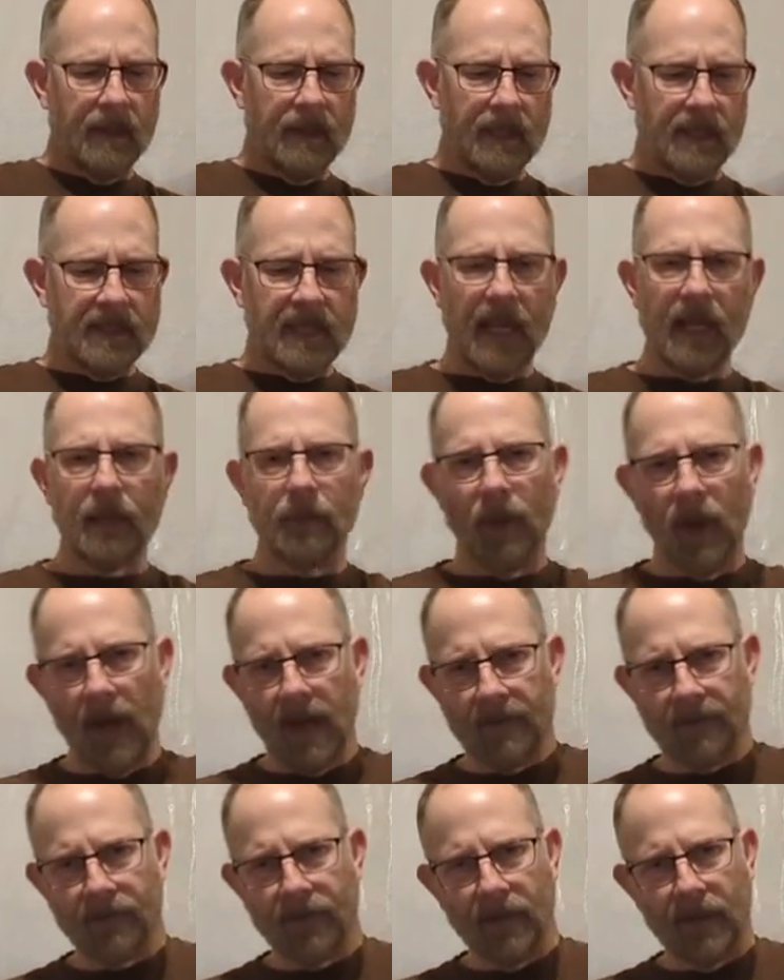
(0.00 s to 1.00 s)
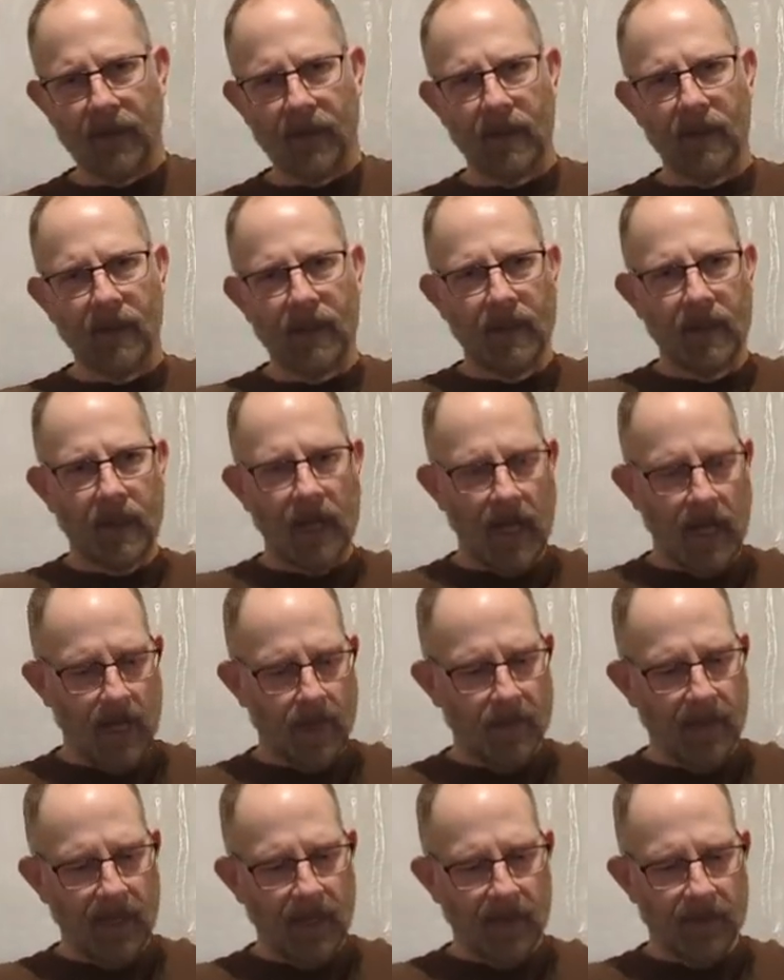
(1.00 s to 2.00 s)
This I had bought for
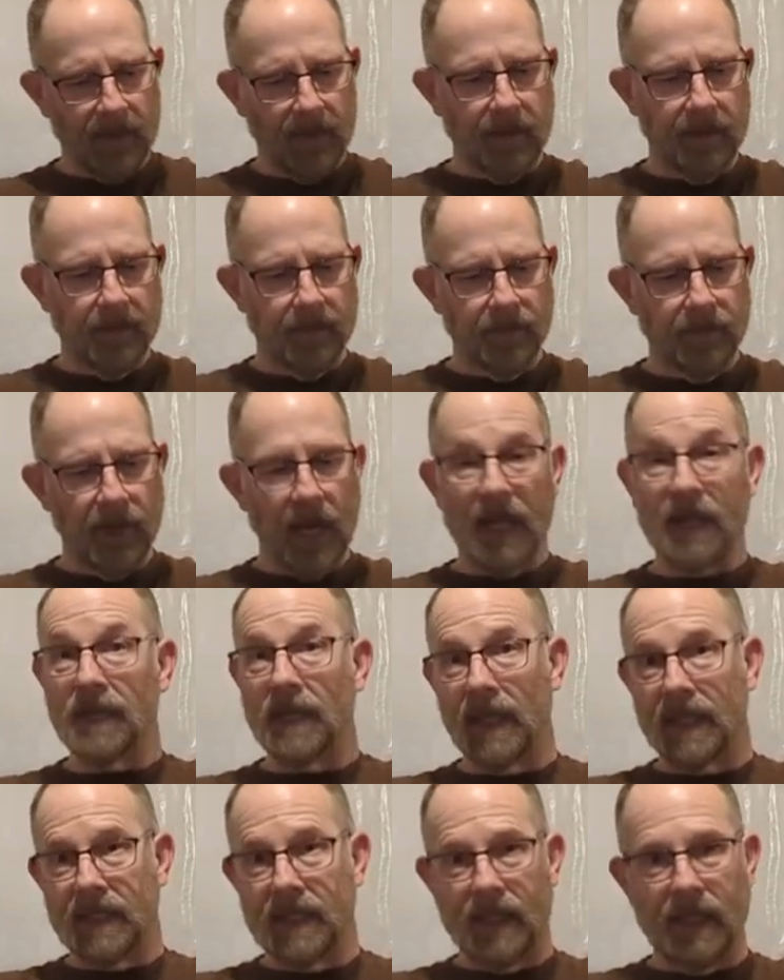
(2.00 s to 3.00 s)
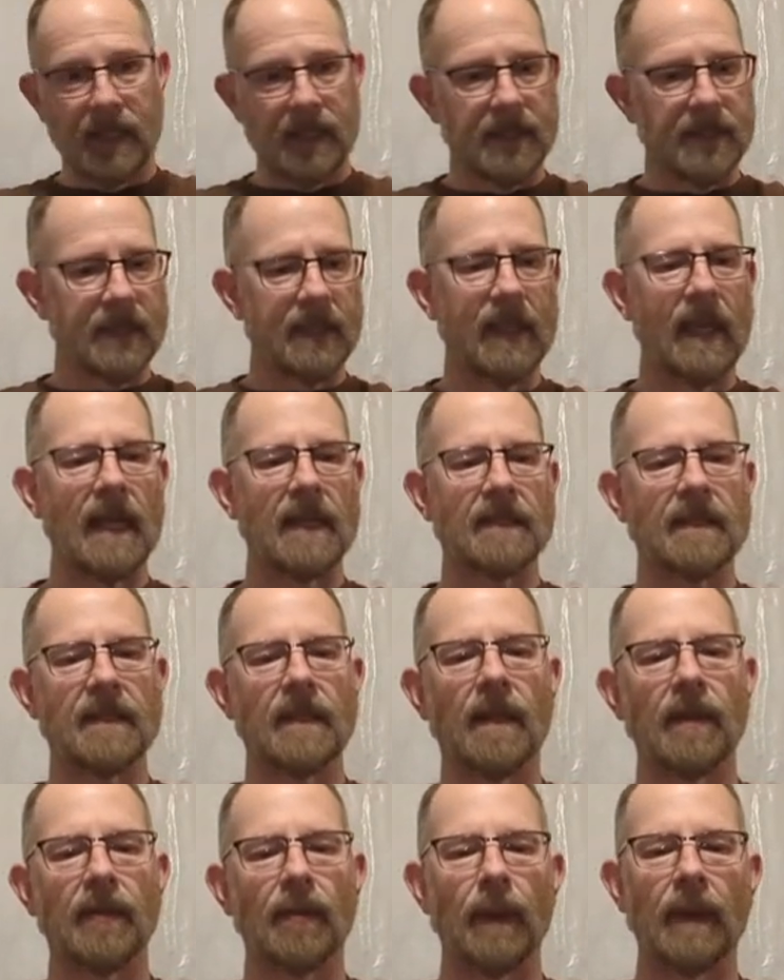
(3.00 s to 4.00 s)
my other project, a
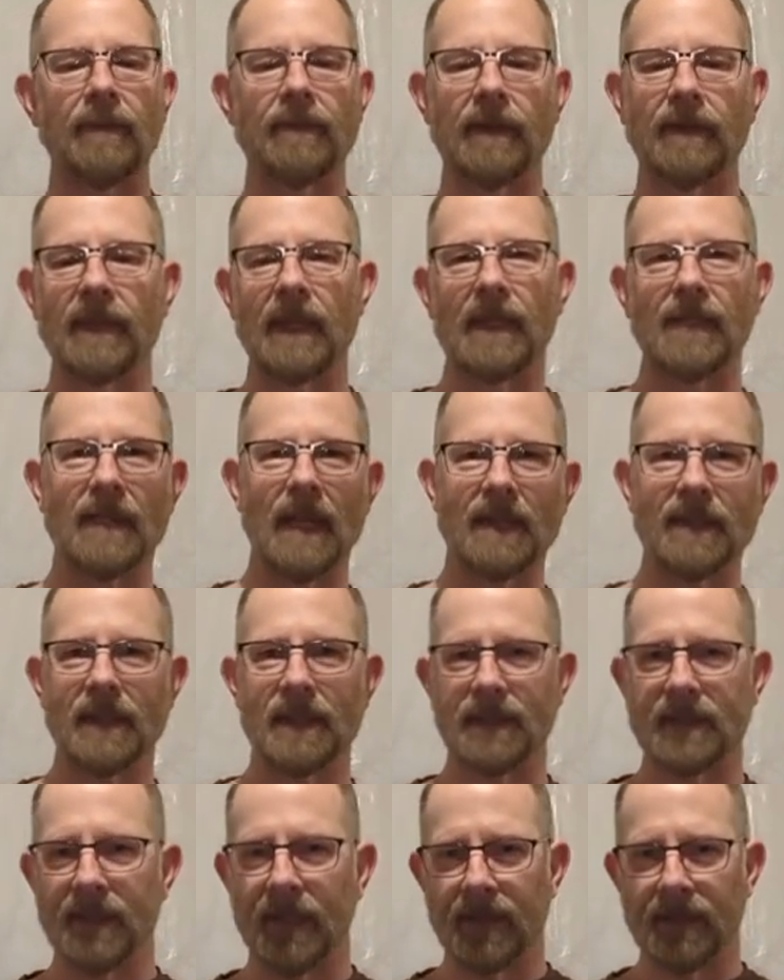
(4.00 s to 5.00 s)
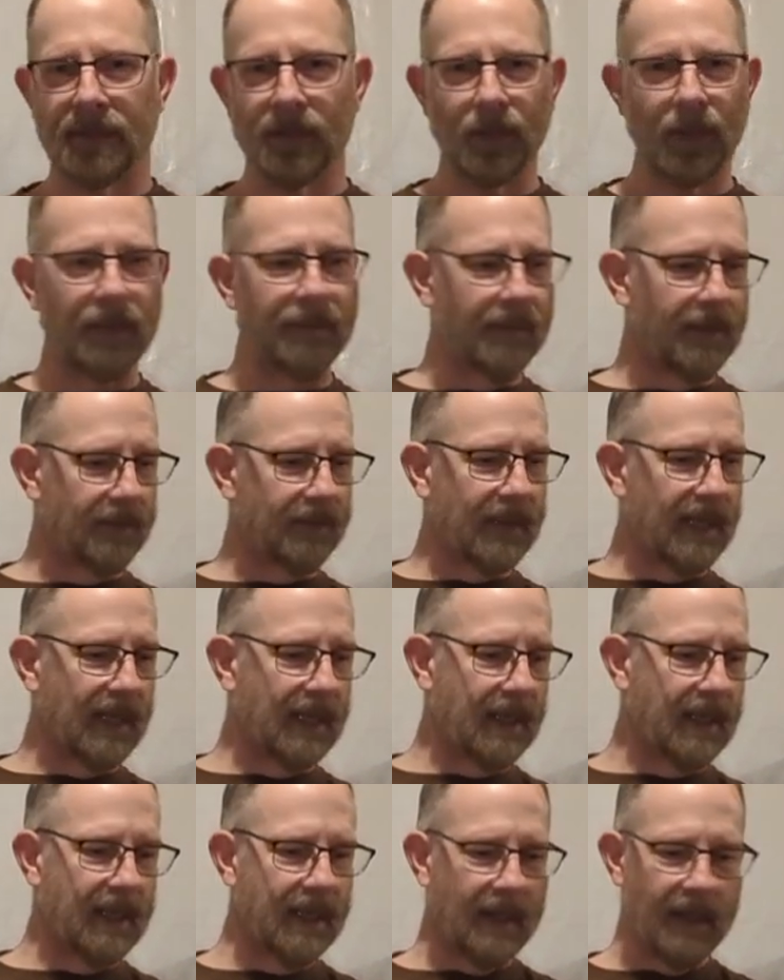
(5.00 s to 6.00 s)
CS315, Jensen
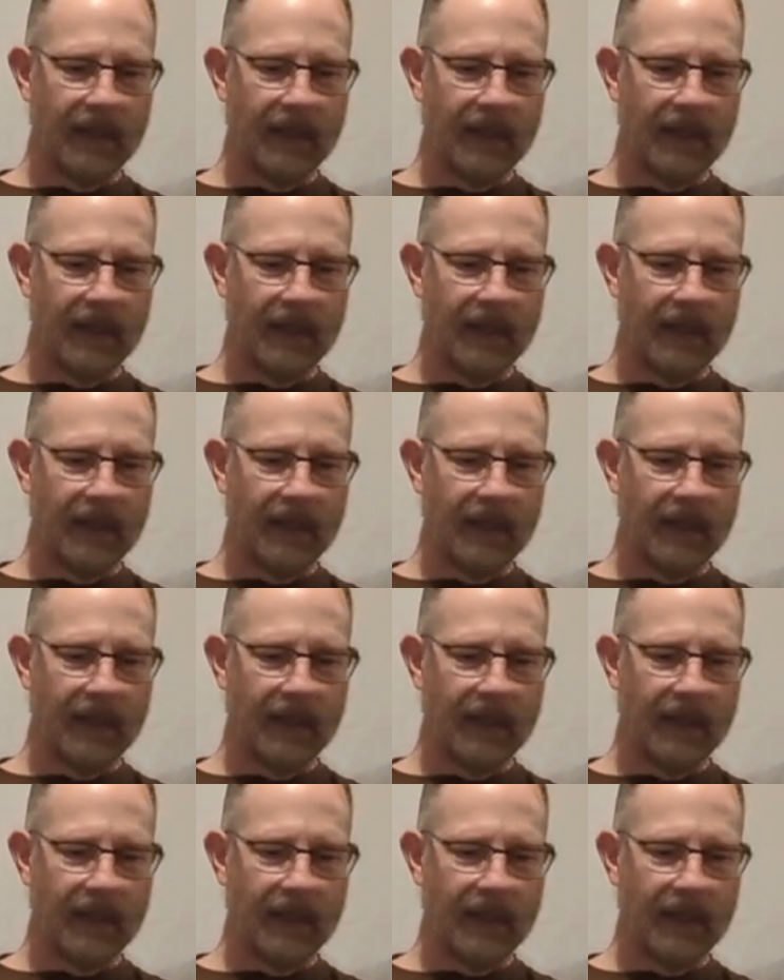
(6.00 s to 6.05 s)
CS315.